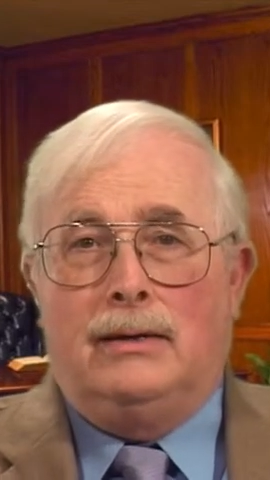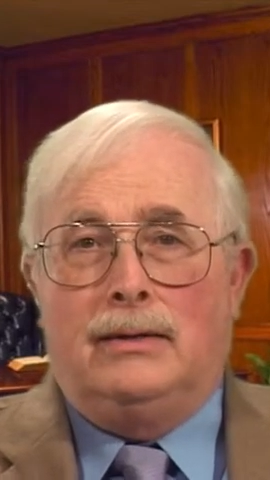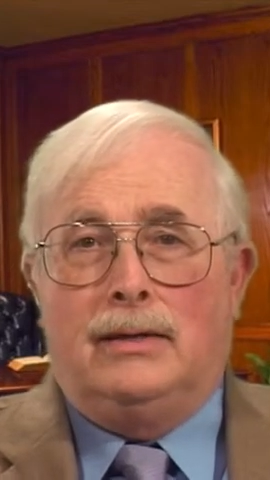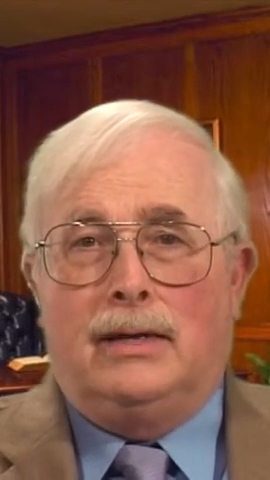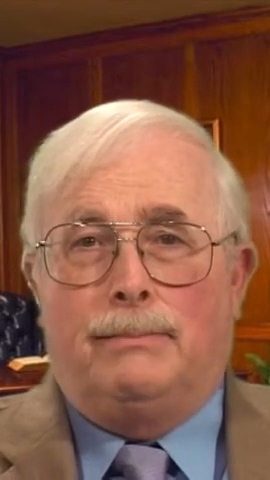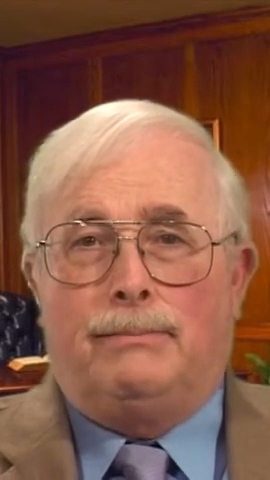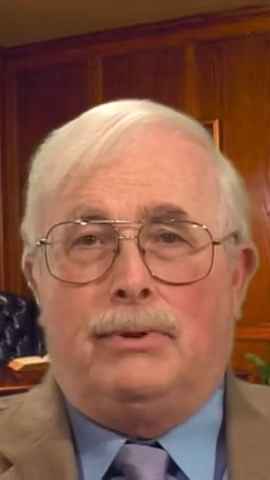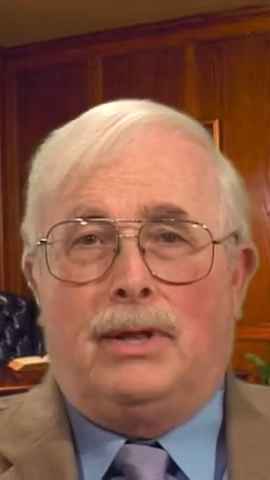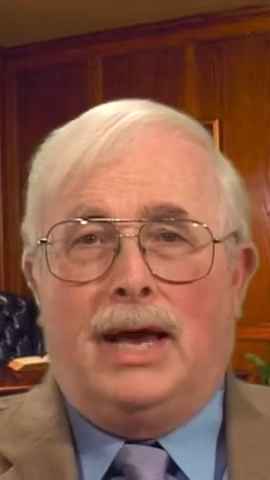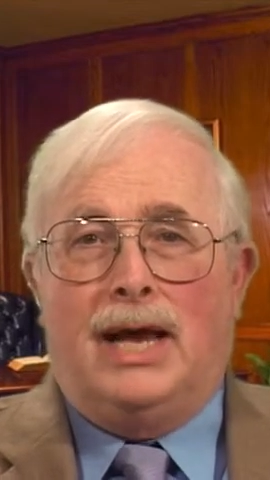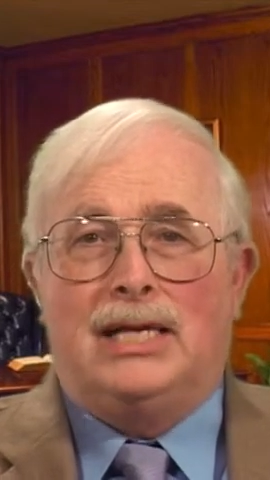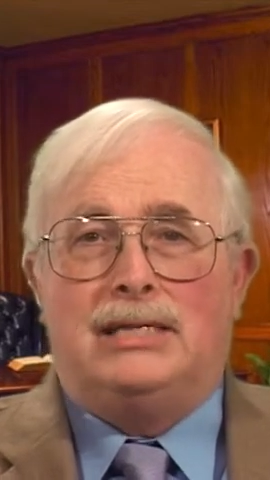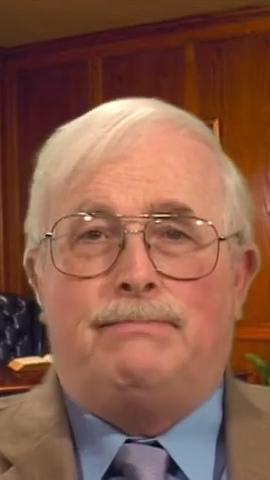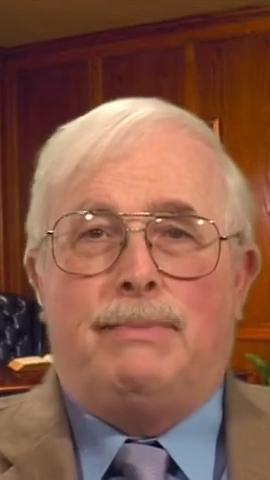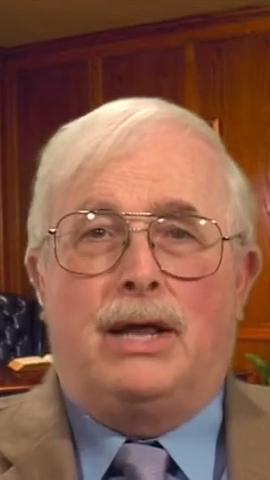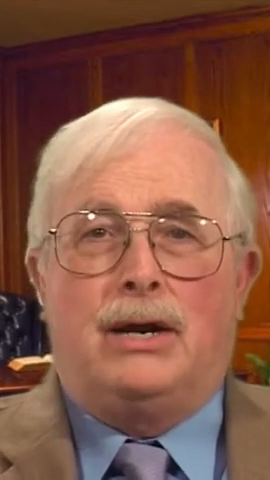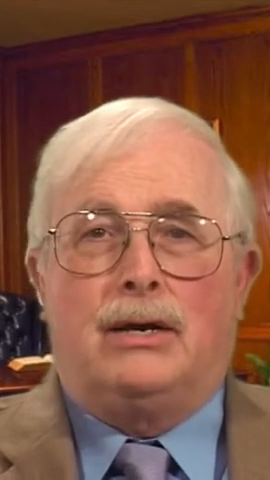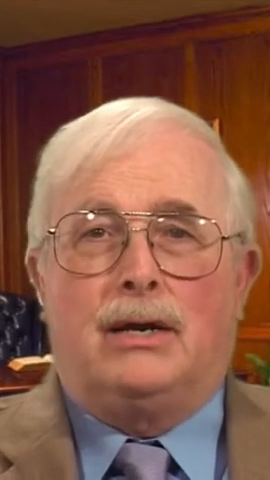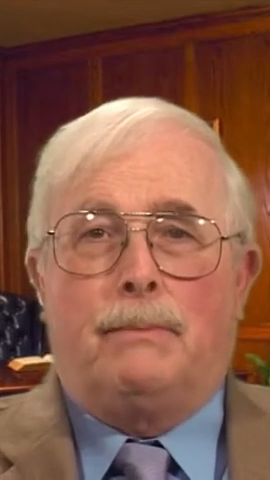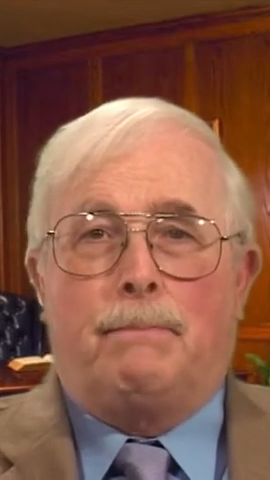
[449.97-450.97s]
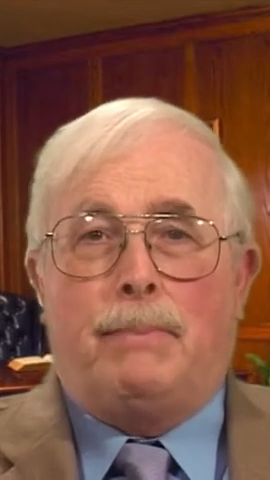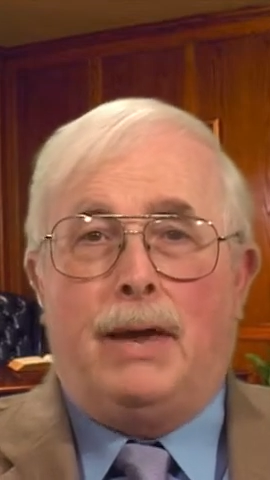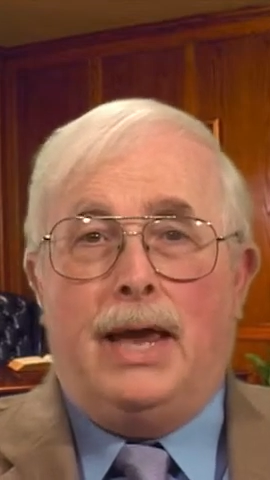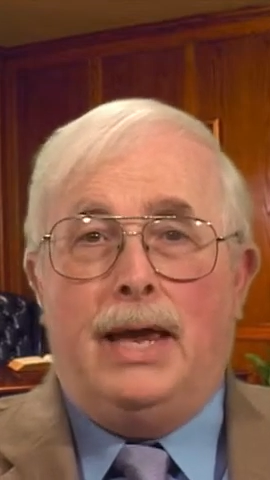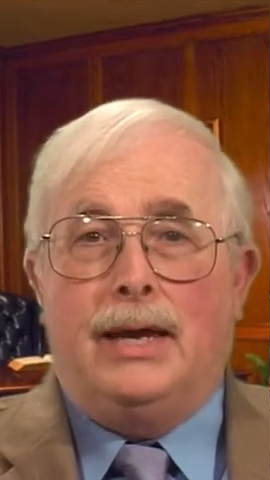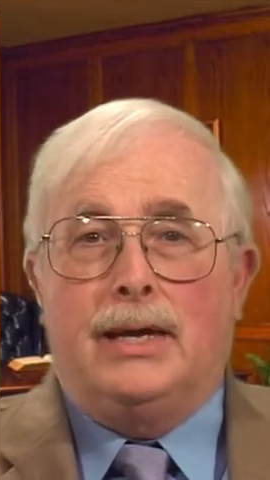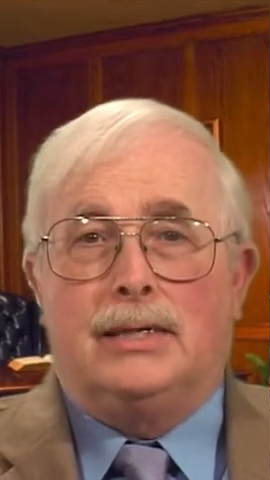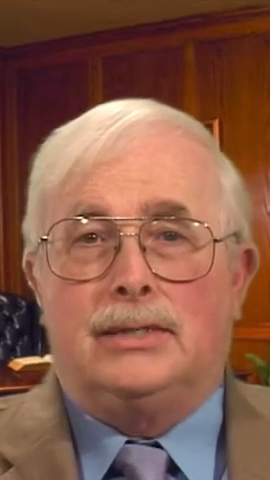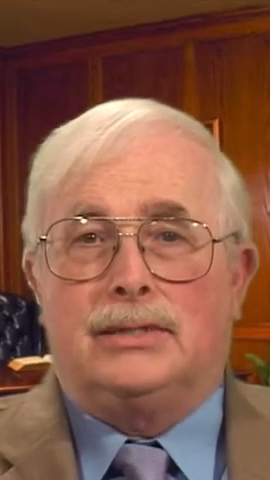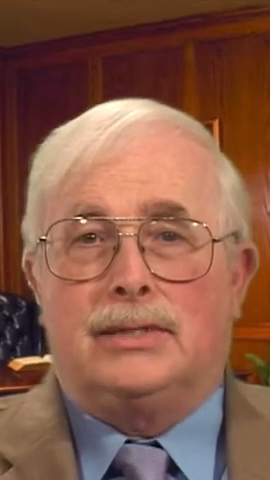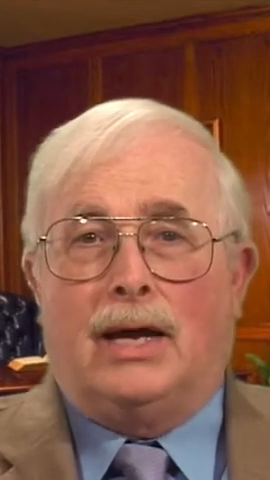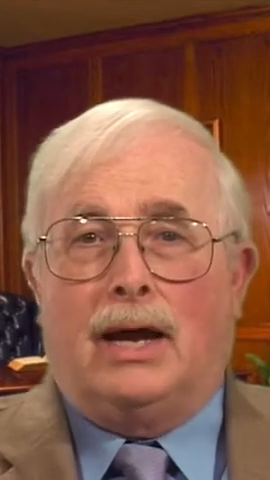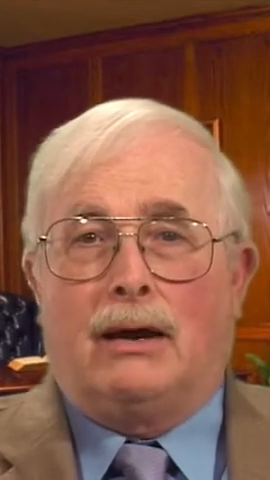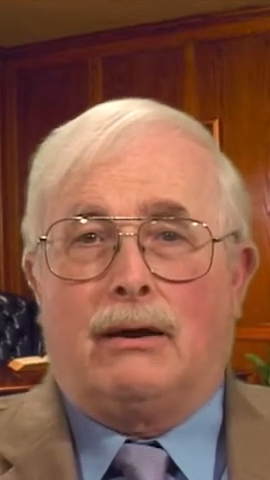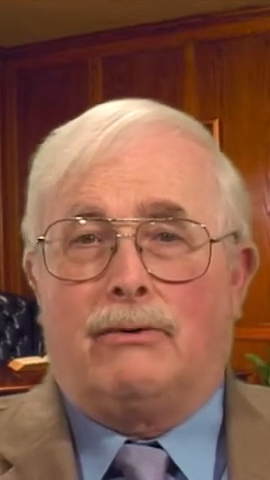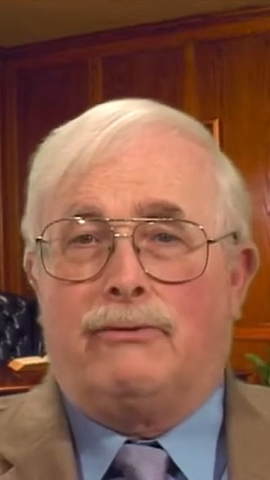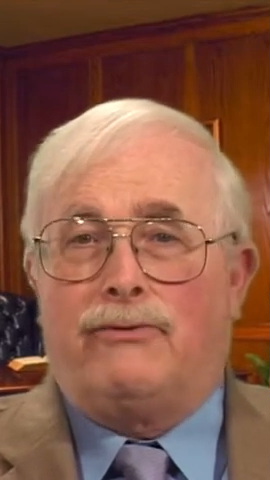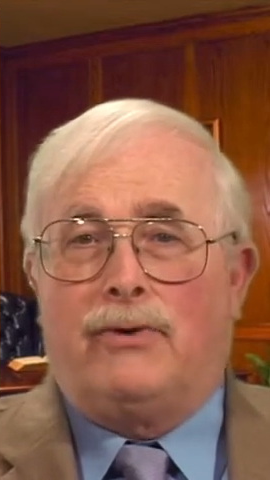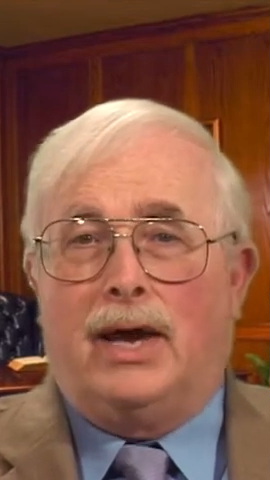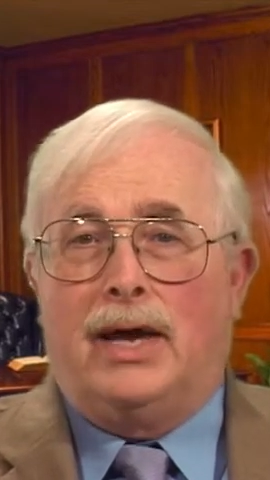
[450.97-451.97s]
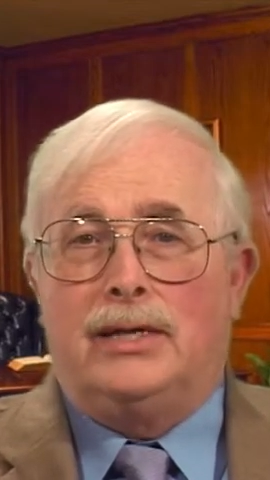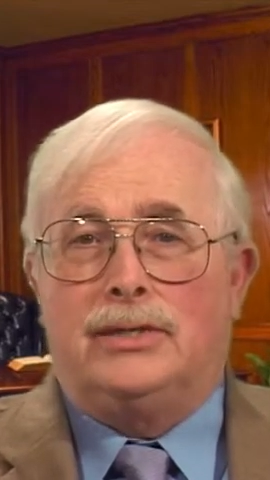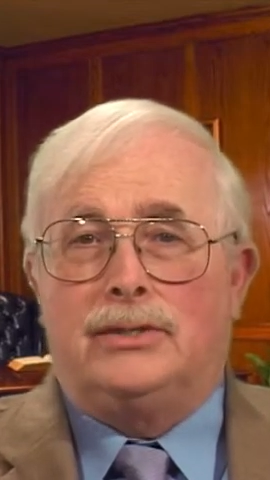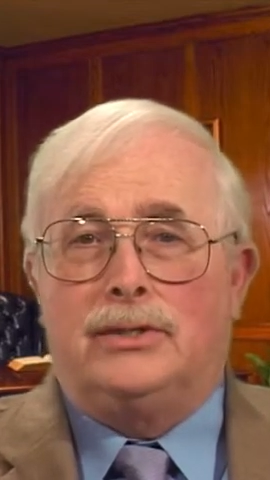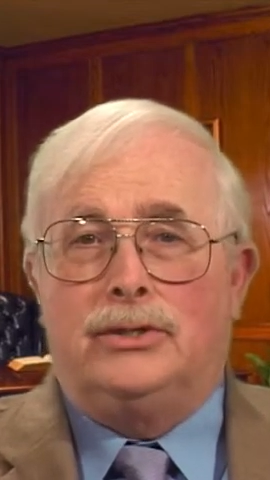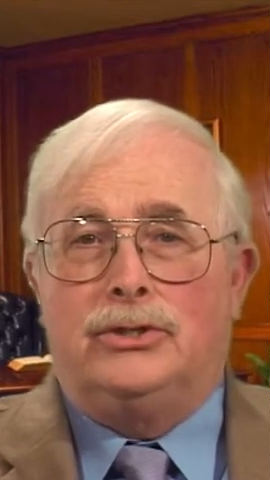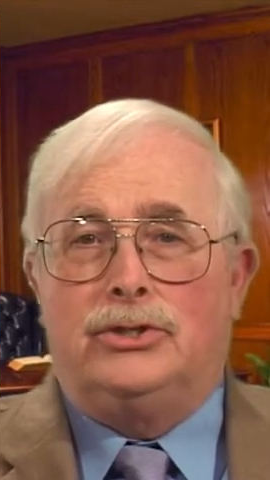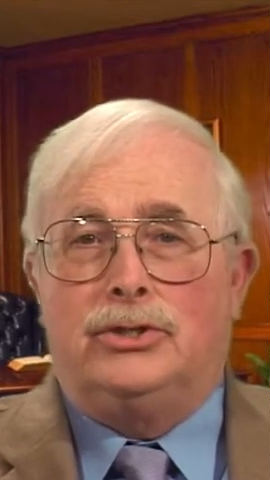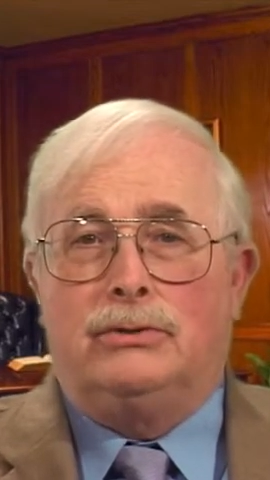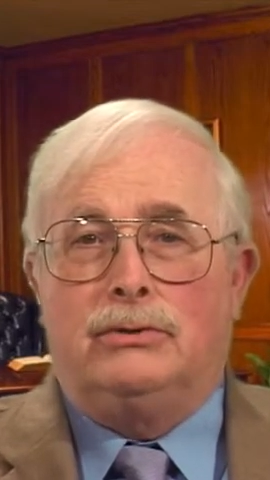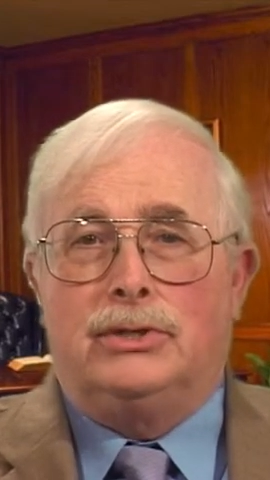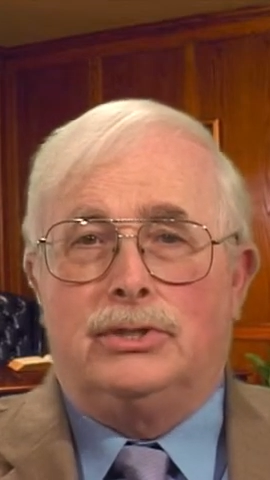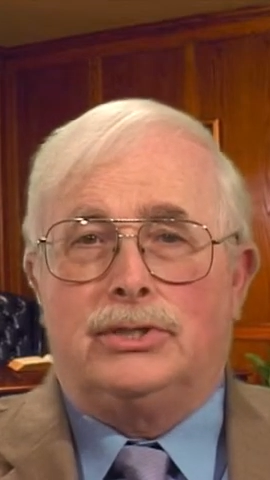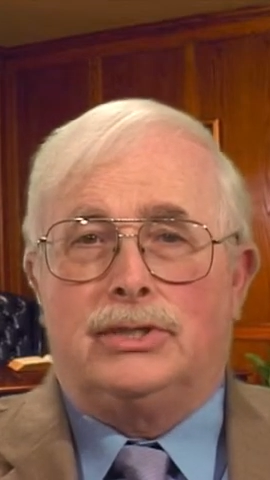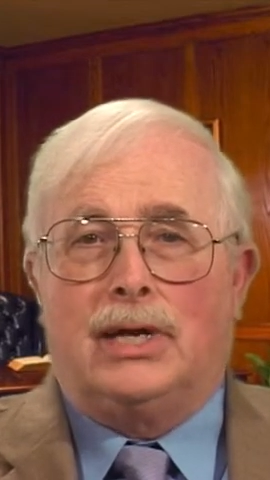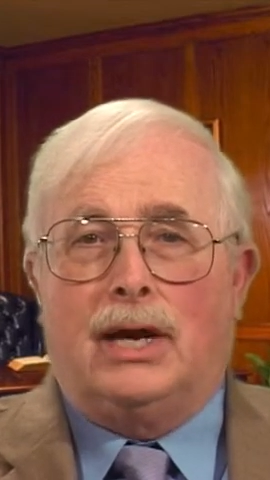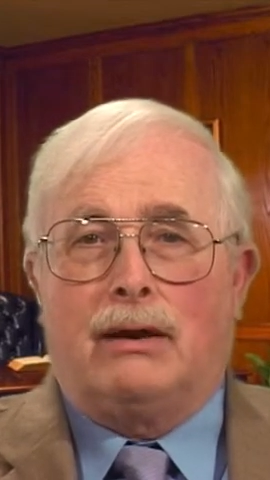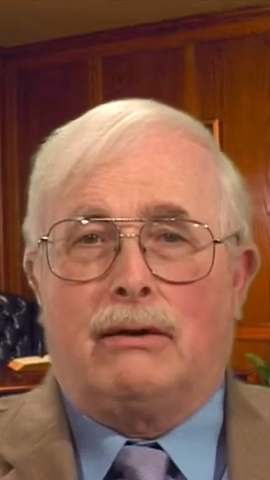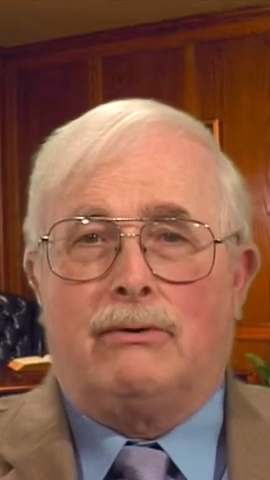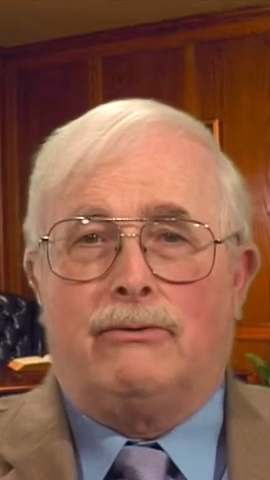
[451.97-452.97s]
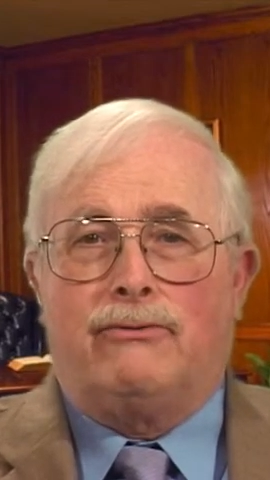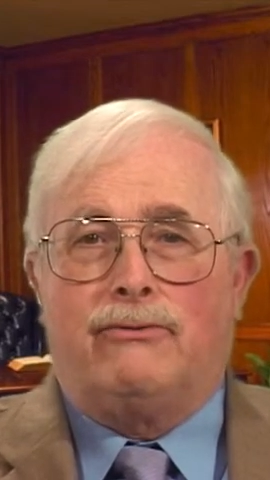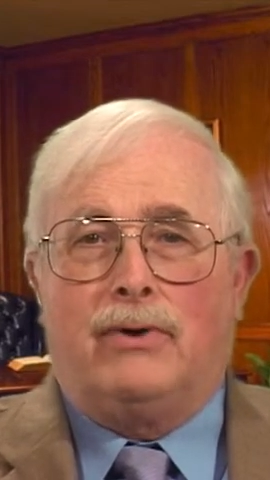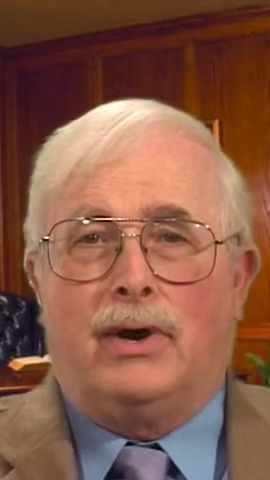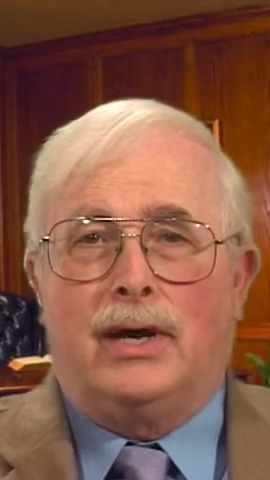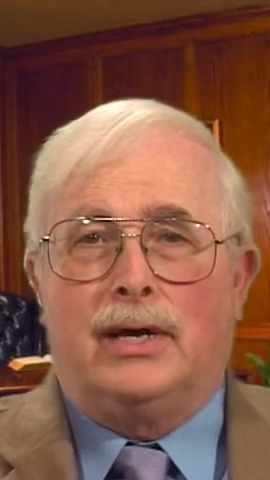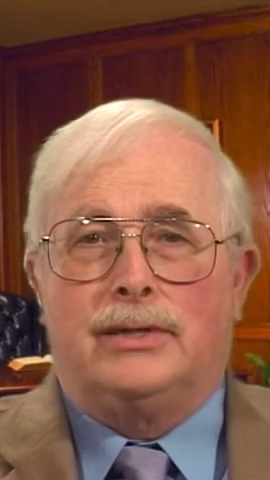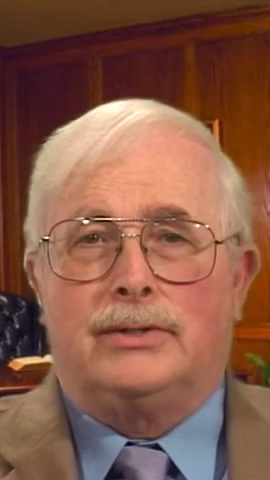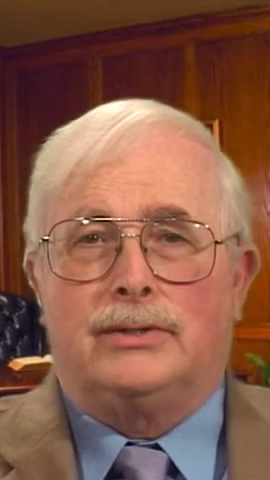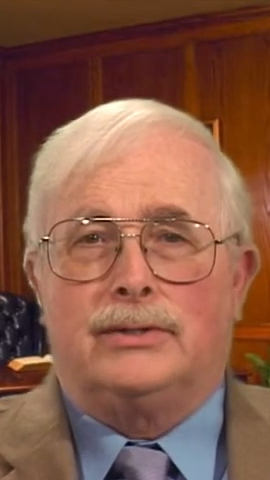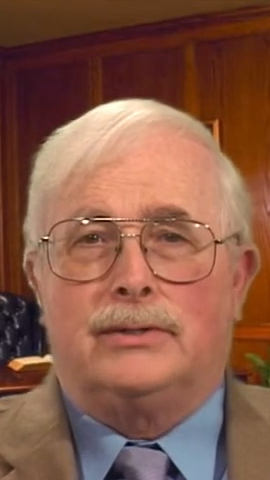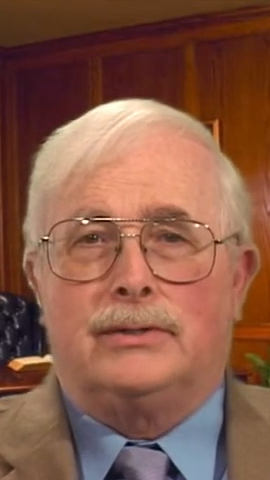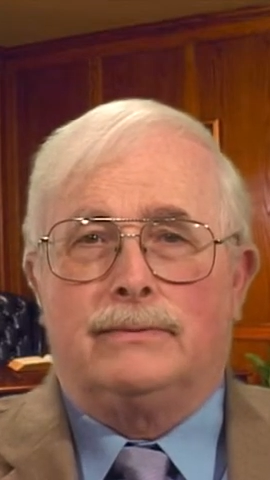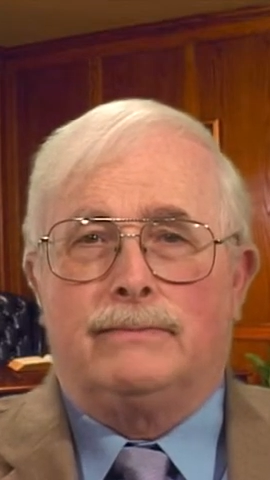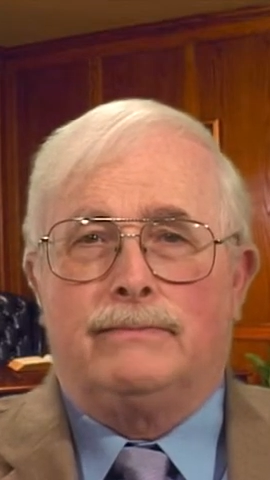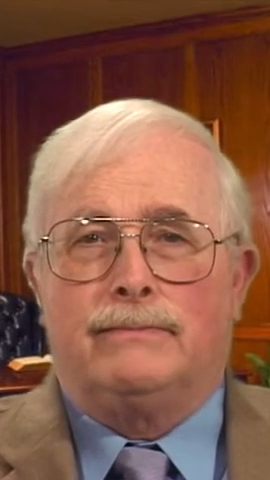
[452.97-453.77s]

that applies better to pagan sacrifice than Jewish sacrifice.